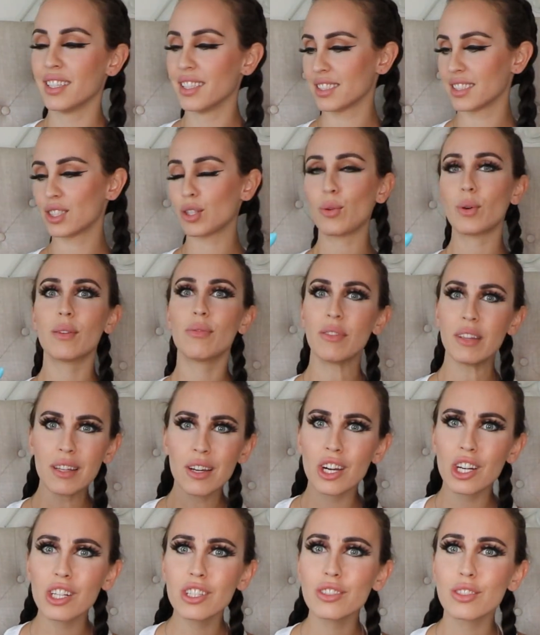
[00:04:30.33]
So if it
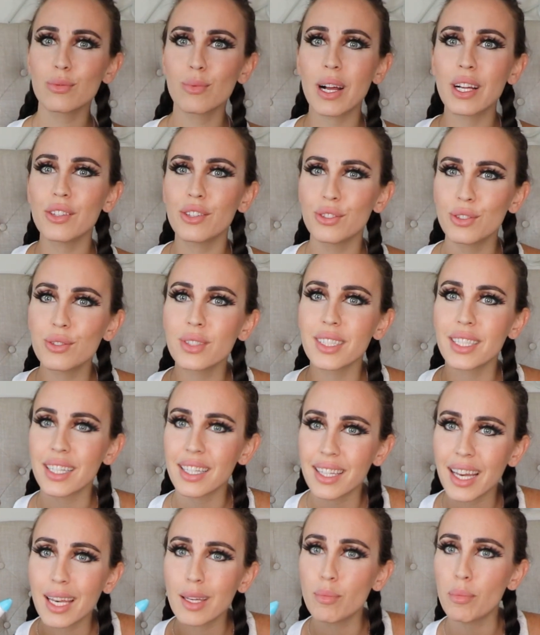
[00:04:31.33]
hurts while you're using a
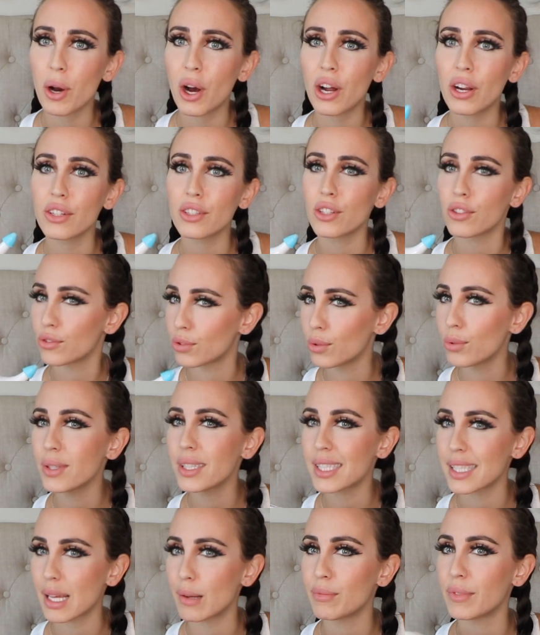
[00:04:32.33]
neti pot, you're doing
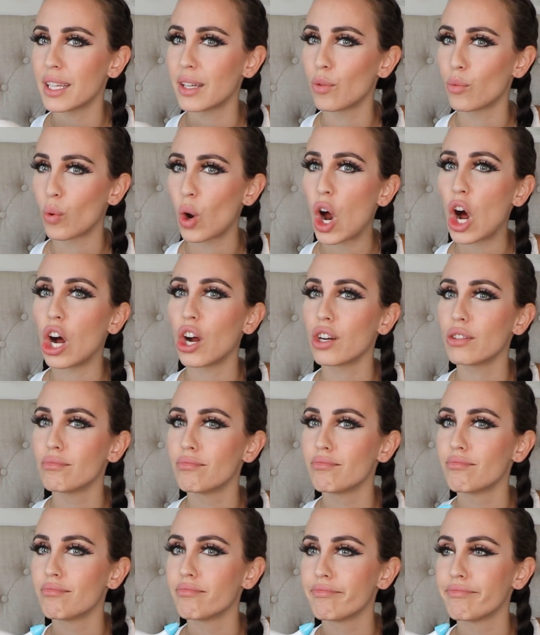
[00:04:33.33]
something wrong,
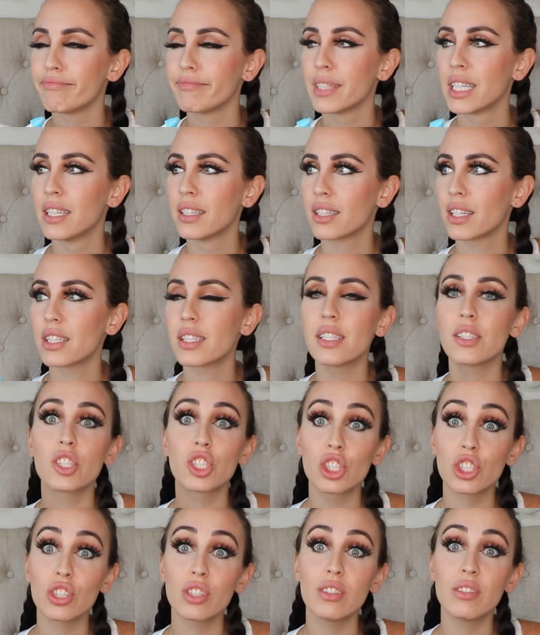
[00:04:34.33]
because it
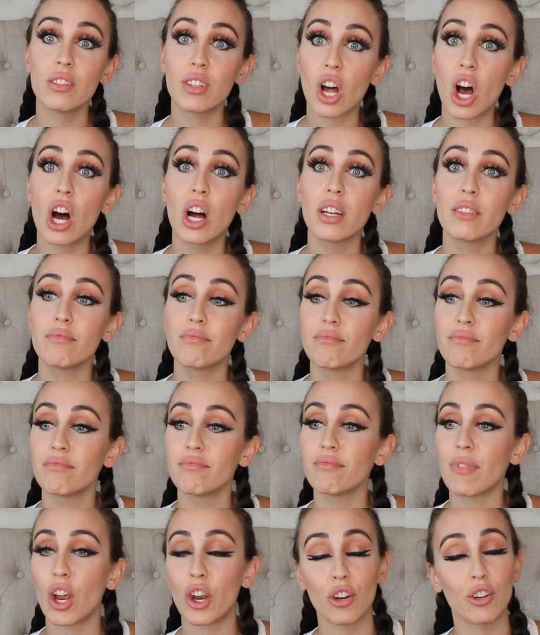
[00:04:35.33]
should not
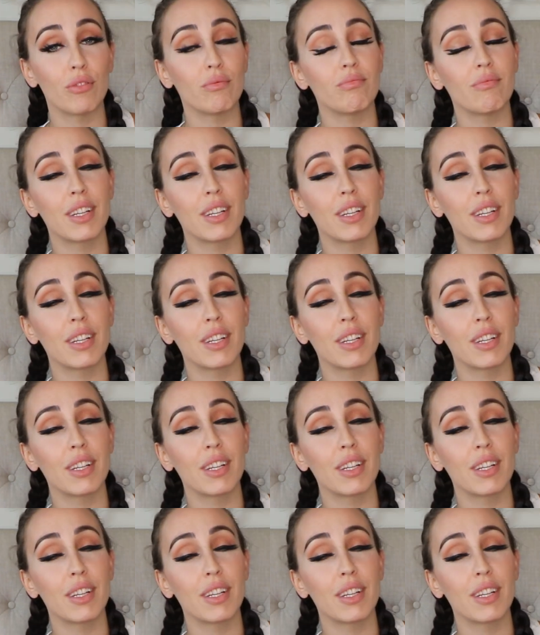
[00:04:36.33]
hurt.